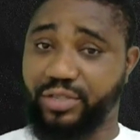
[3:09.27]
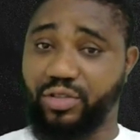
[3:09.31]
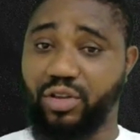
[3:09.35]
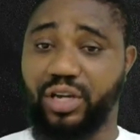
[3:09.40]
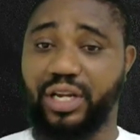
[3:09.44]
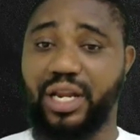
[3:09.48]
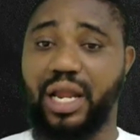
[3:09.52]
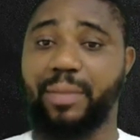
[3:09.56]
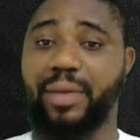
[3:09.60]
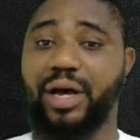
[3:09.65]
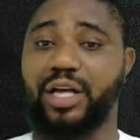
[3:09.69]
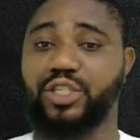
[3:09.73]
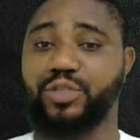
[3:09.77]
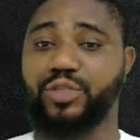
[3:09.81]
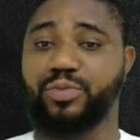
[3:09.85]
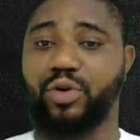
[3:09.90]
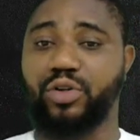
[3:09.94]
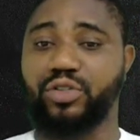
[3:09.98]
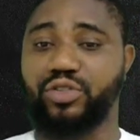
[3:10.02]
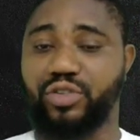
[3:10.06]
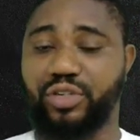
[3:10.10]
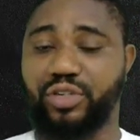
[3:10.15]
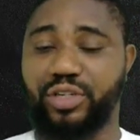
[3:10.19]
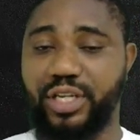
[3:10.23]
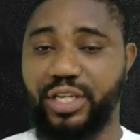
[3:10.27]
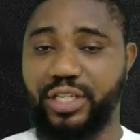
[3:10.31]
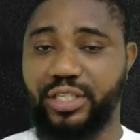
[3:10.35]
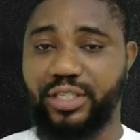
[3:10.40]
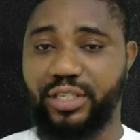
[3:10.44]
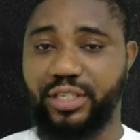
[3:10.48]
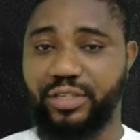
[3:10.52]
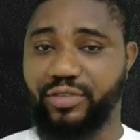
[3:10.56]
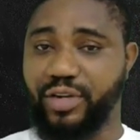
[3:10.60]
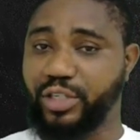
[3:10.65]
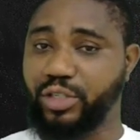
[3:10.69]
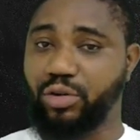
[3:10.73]
Talking about
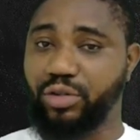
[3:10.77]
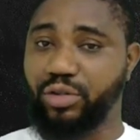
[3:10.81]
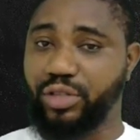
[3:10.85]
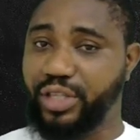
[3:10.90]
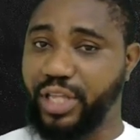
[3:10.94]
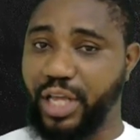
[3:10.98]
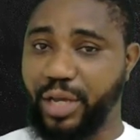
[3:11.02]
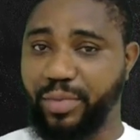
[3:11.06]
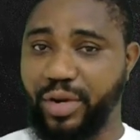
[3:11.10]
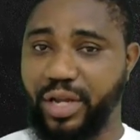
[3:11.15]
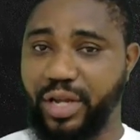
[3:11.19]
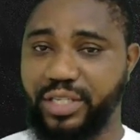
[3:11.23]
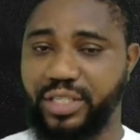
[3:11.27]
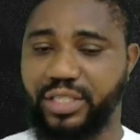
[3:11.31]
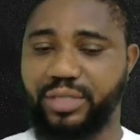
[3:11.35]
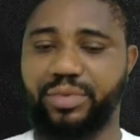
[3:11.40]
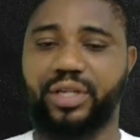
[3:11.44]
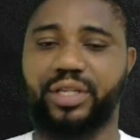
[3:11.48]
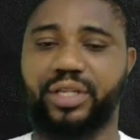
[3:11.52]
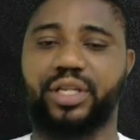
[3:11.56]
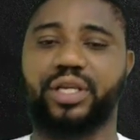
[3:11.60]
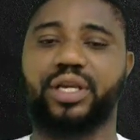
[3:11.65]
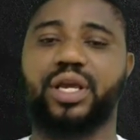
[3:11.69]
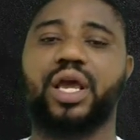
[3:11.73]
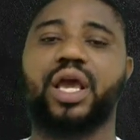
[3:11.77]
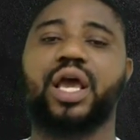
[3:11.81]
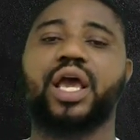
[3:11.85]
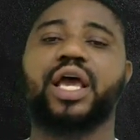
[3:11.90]
spontaneity, reaction will take place maybe.